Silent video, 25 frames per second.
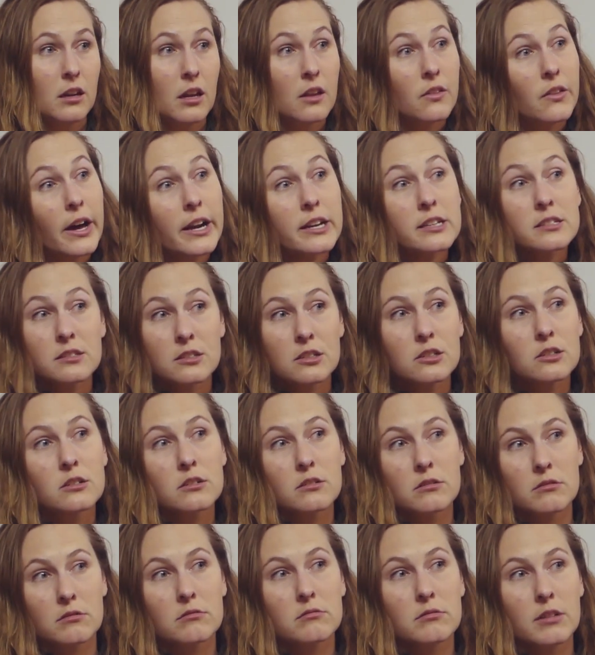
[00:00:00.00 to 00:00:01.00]
and that's
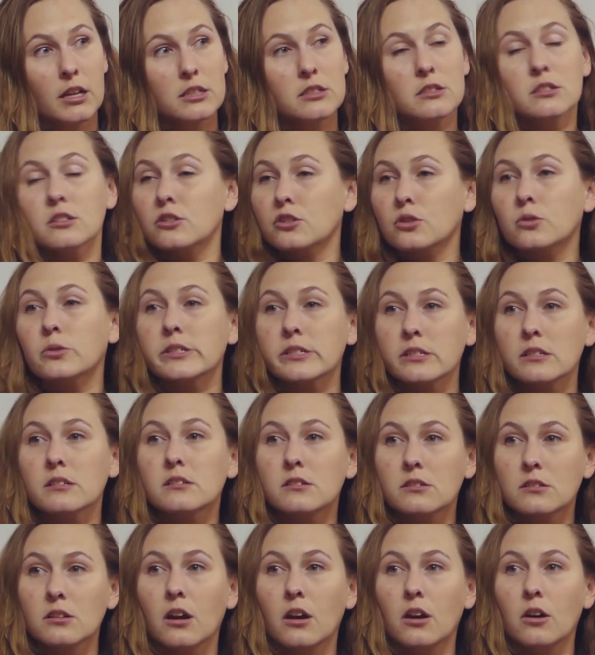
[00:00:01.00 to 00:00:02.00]
their choice.
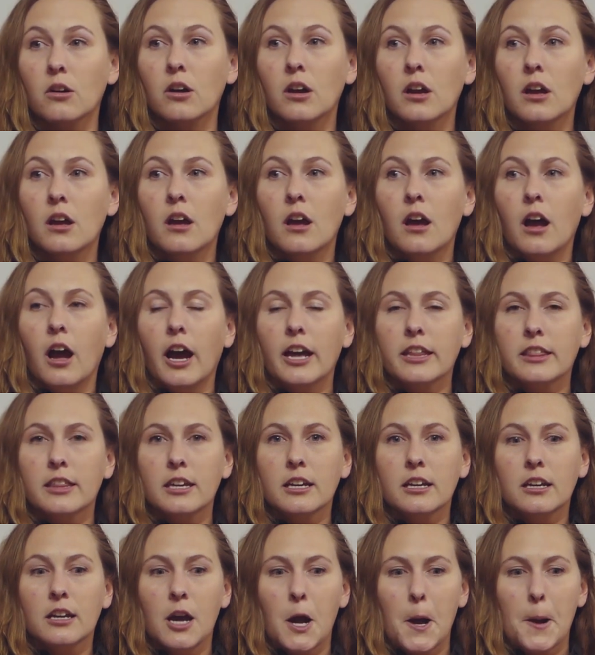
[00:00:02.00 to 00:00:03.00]
So I
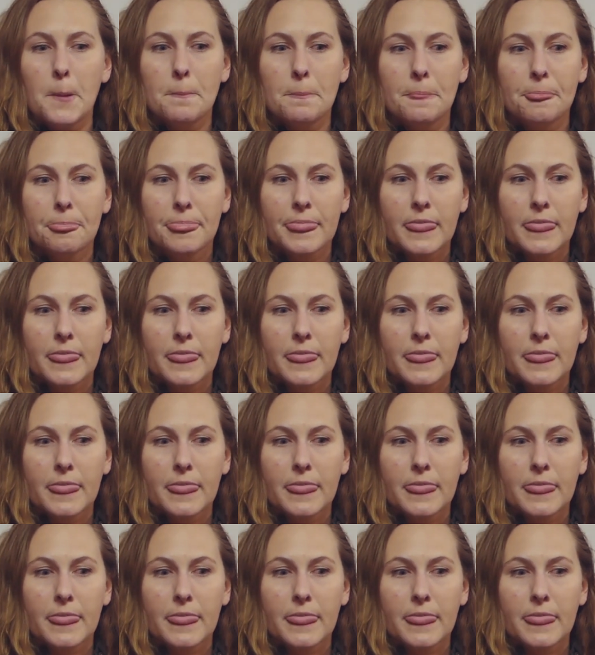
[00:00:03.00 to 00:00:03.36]
think a